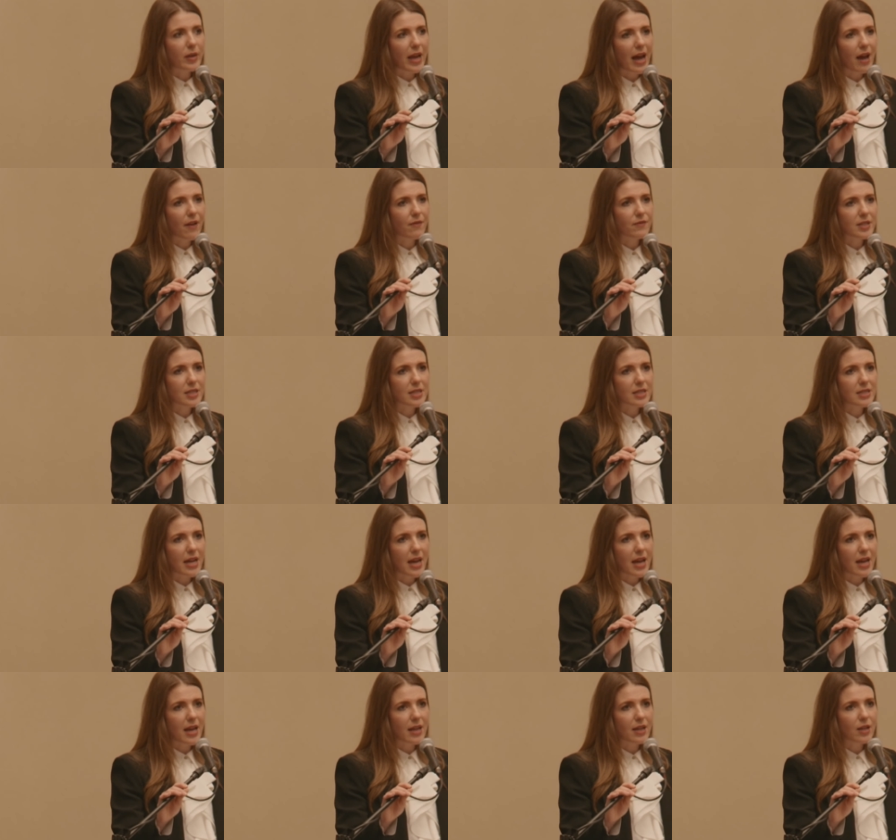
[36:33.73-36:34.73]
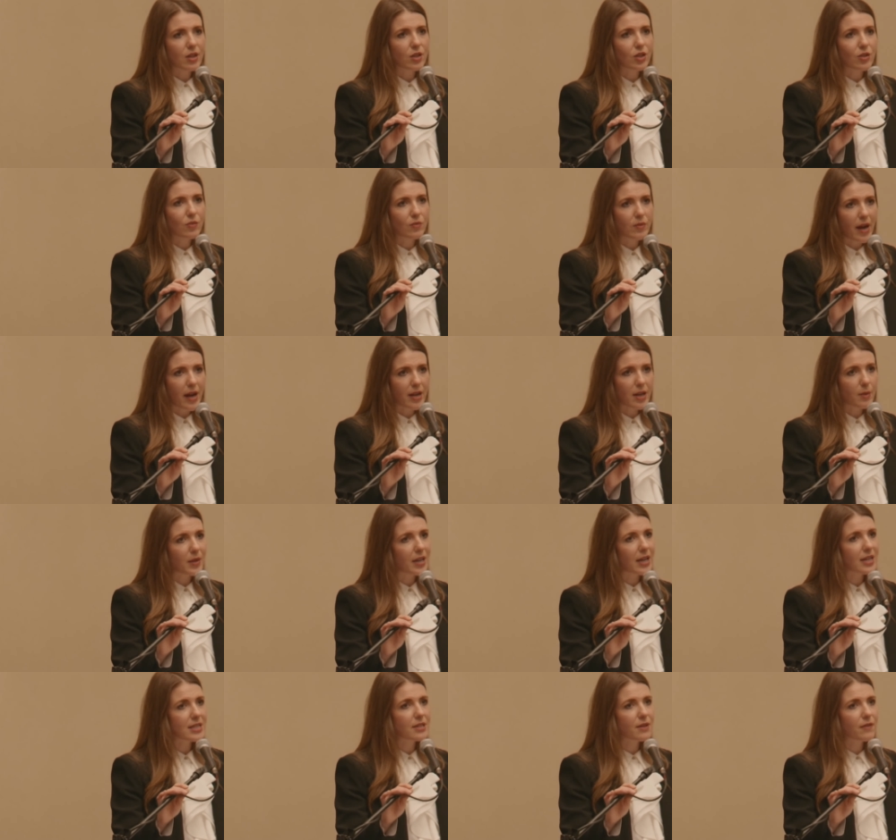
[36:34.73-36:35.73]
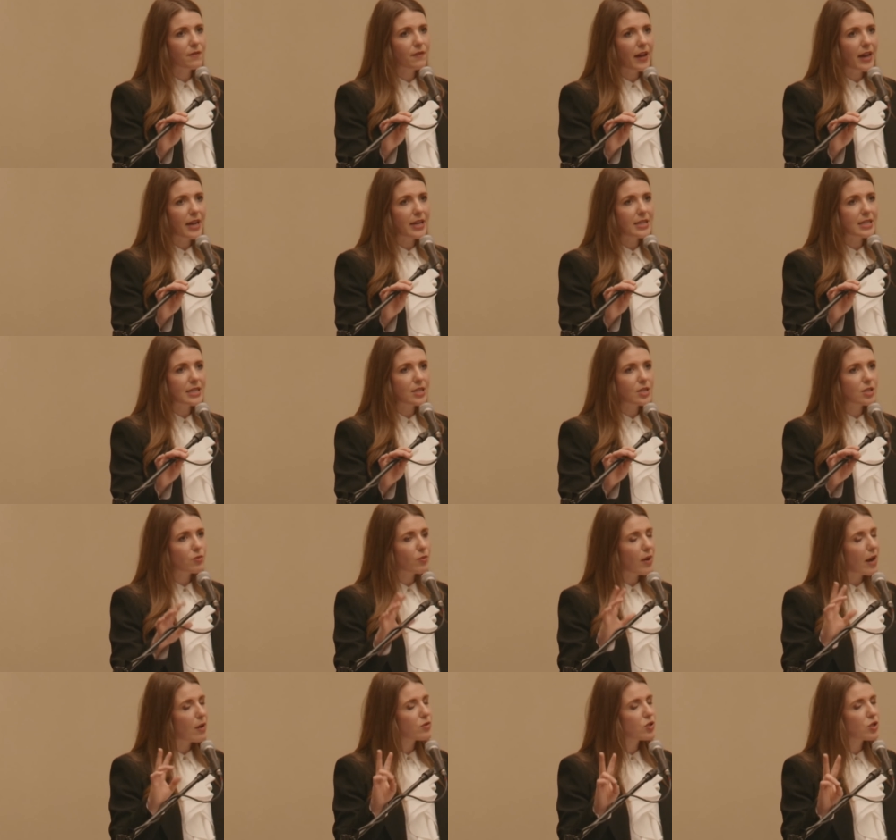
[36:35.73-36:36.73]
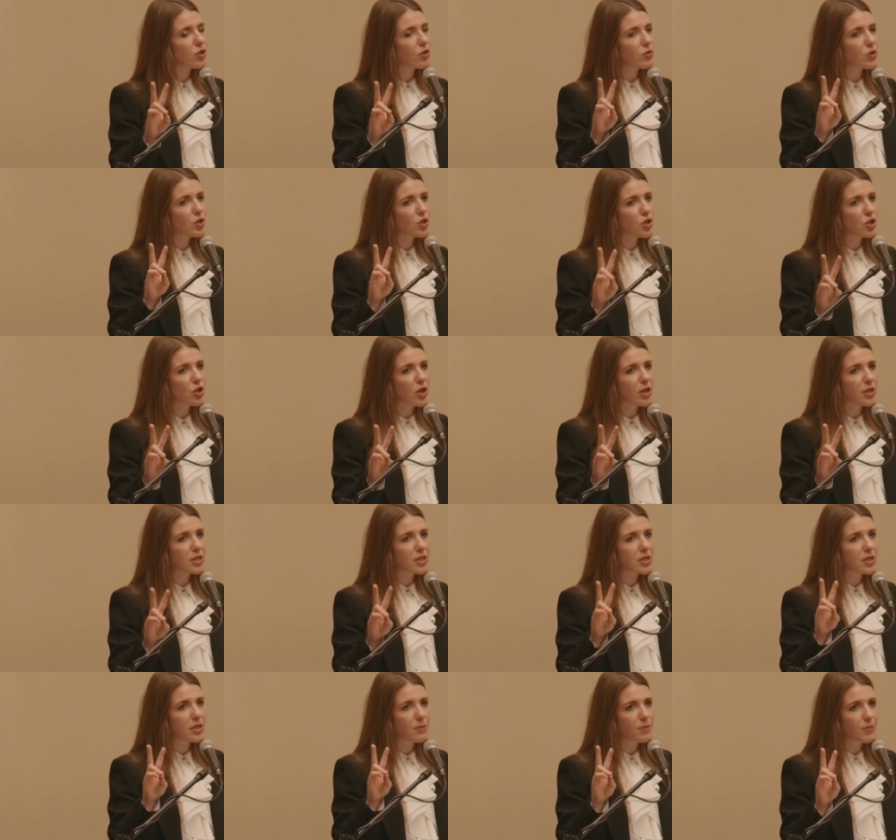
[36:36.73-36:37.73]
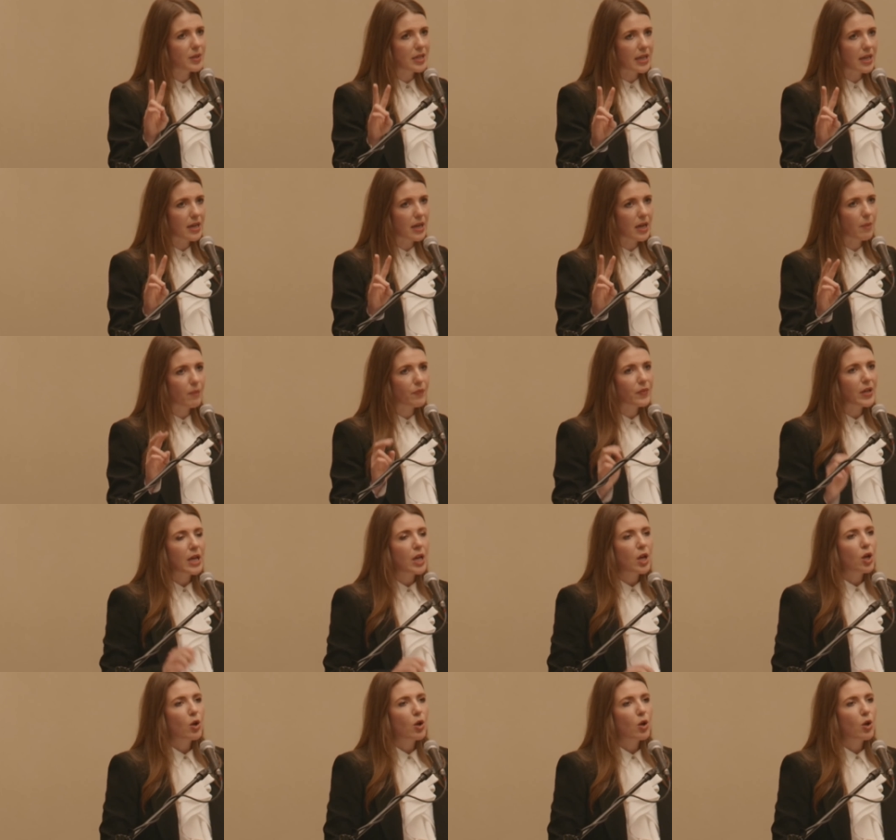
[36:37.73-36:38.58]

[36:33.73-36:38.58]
We have to stay united because the fight is round two is just beginning.